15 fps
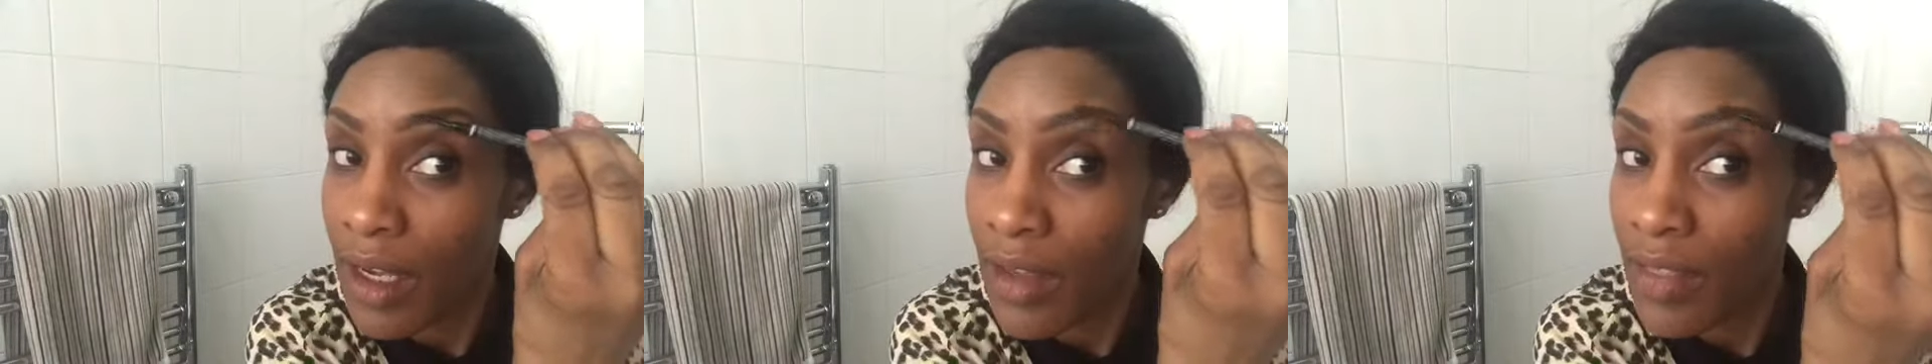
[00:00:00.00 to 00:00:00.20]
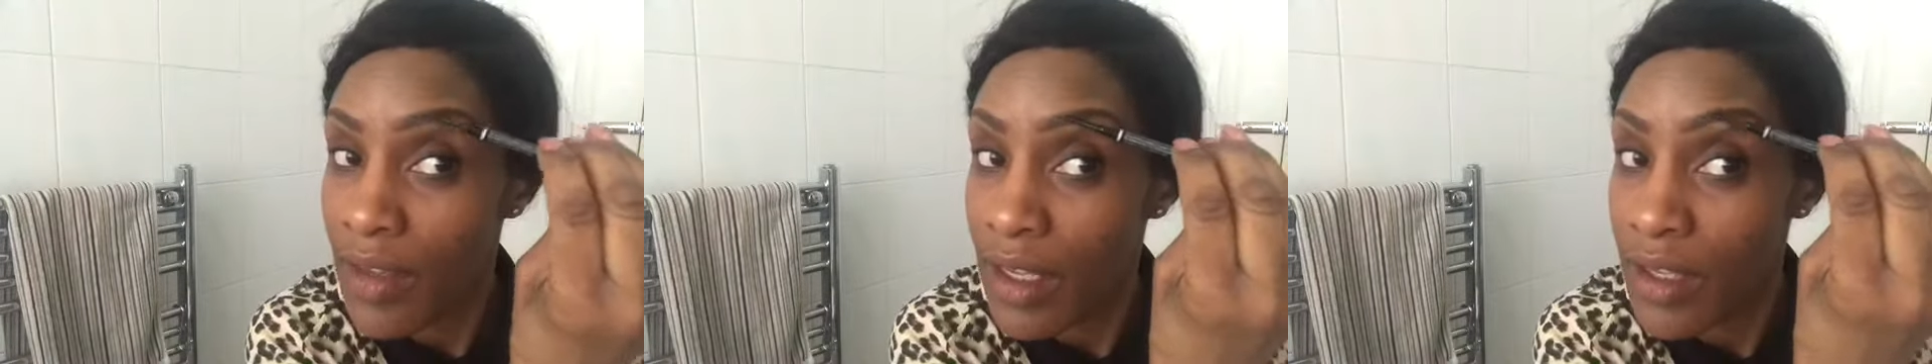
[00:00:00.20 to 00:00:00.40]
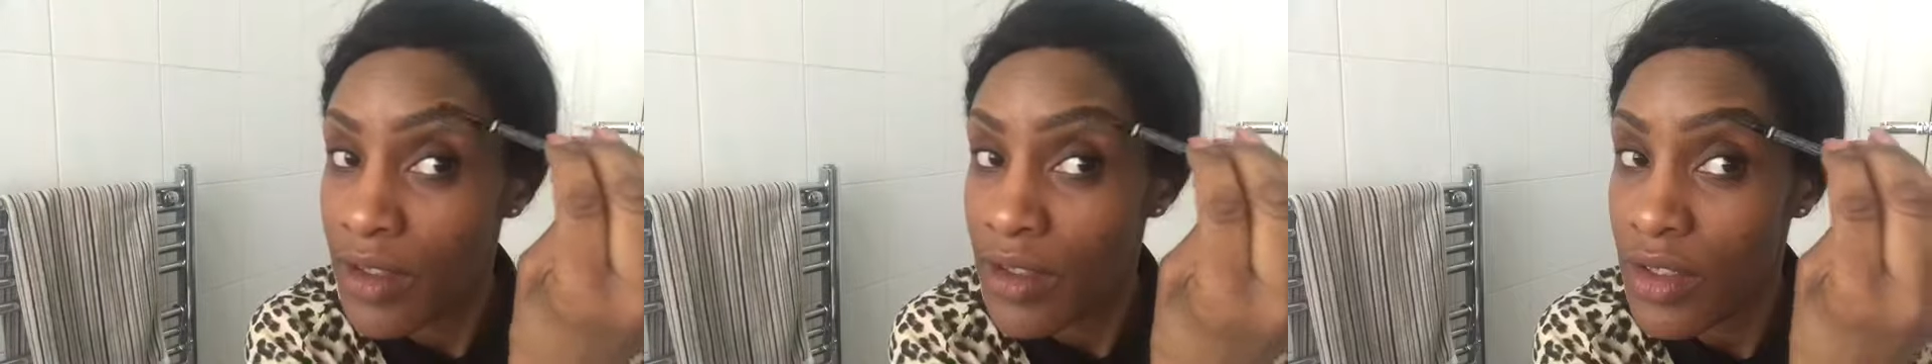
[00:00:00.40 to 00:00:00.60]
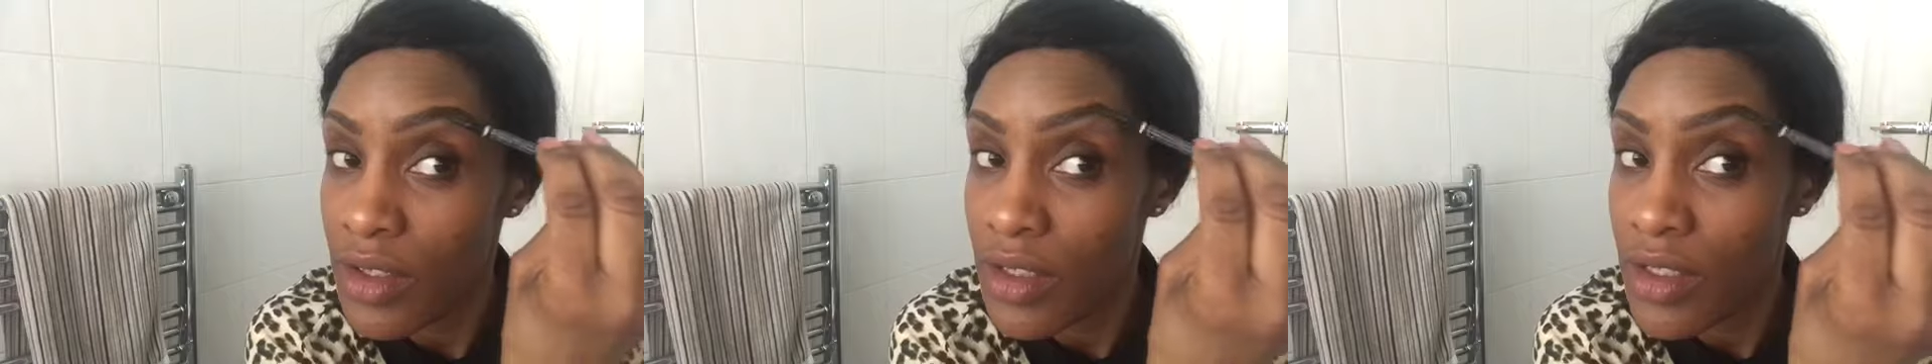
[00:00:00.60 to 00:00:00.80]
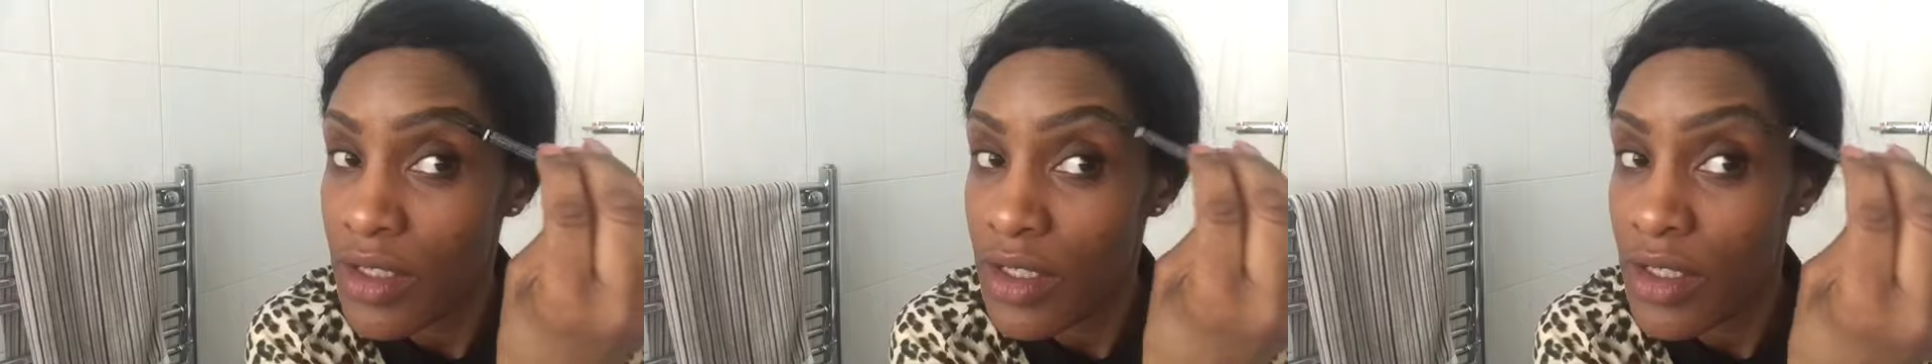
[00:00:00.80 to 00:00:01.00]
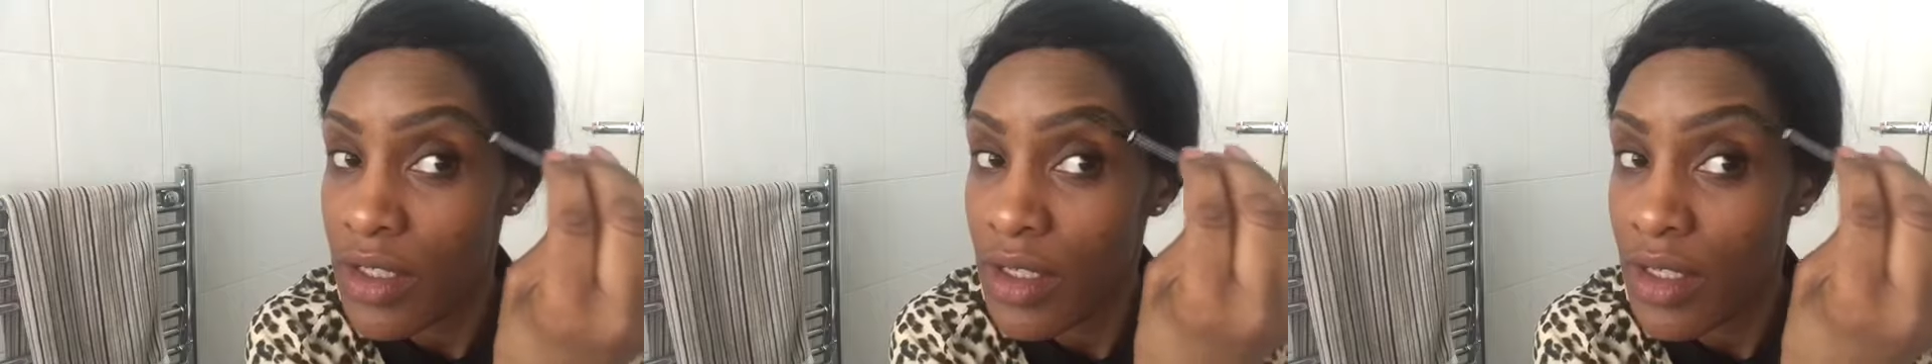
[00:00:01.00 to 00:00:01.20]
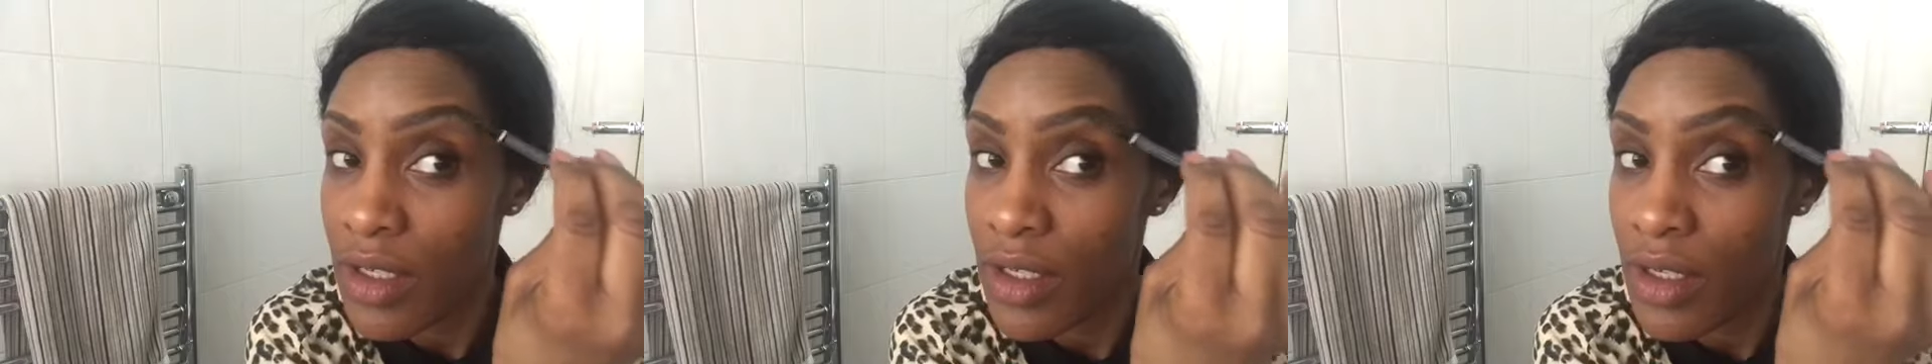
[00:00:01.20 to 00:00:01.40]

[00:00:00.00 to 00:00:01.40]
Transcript: and then just